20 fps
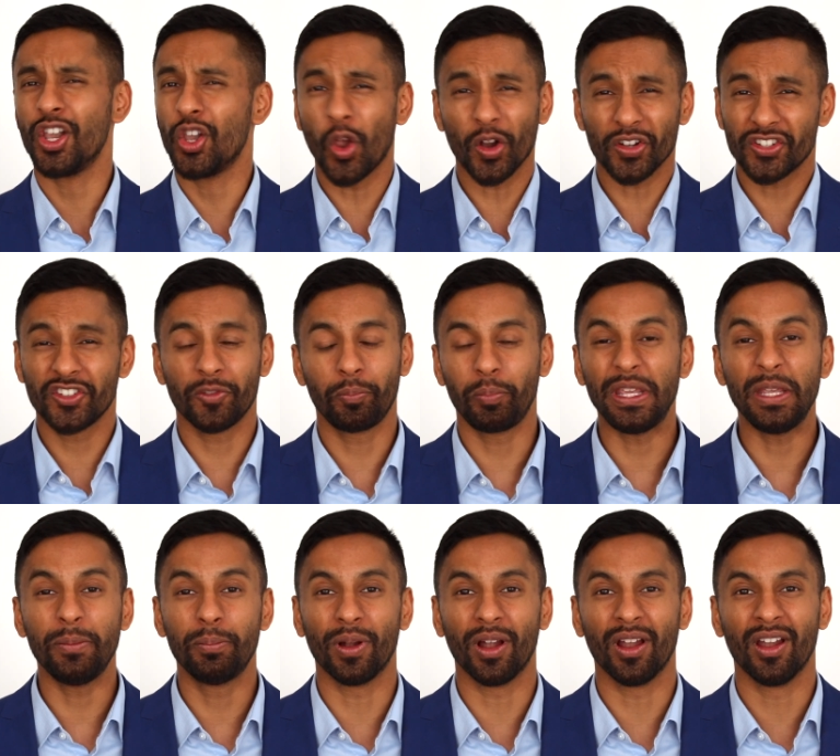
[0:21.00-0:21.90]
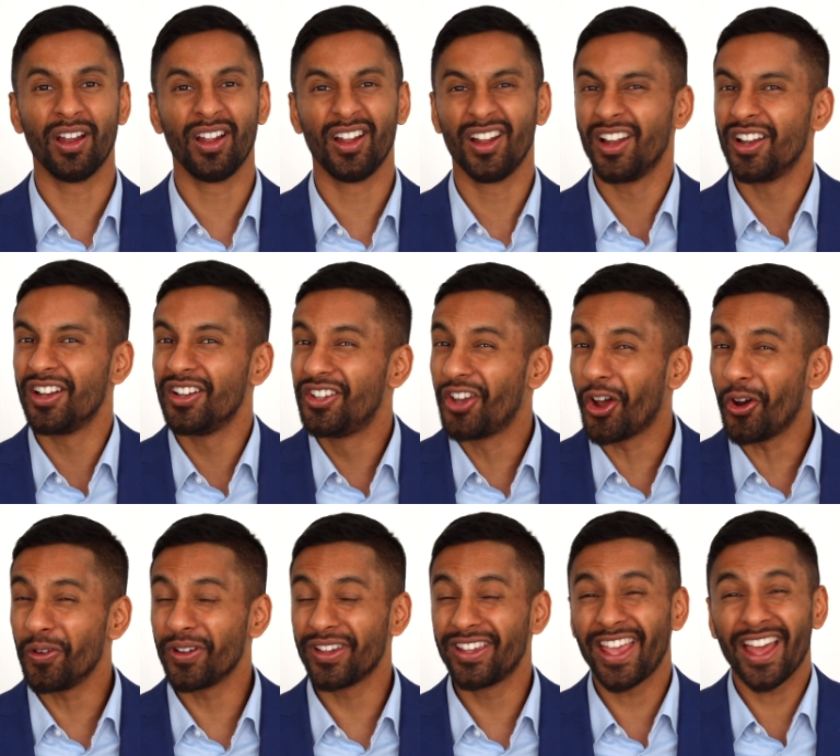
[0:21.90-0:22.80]
Lots of people
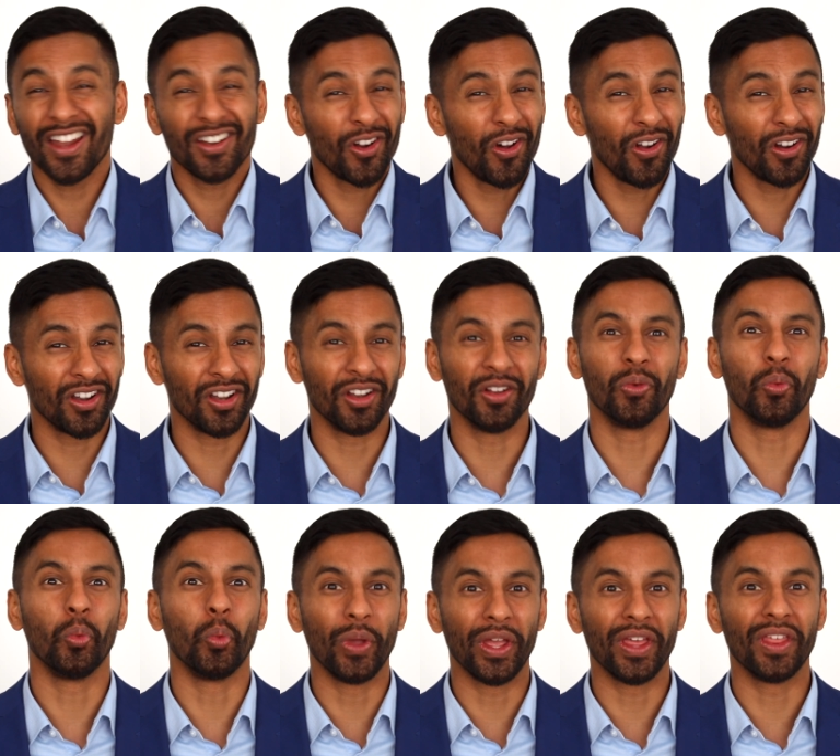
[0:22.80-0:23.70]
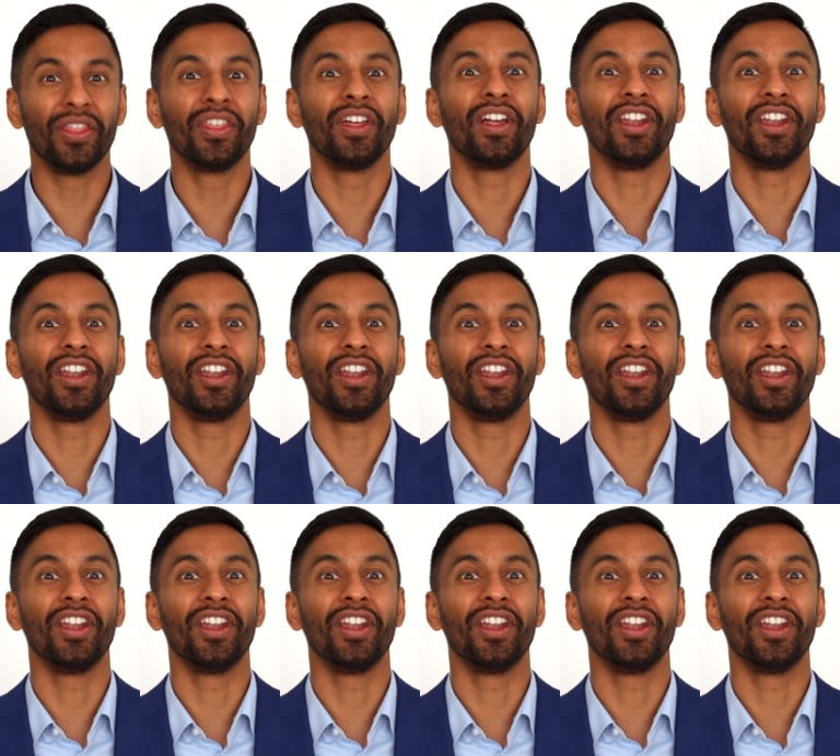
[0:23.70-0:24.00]
don't get on with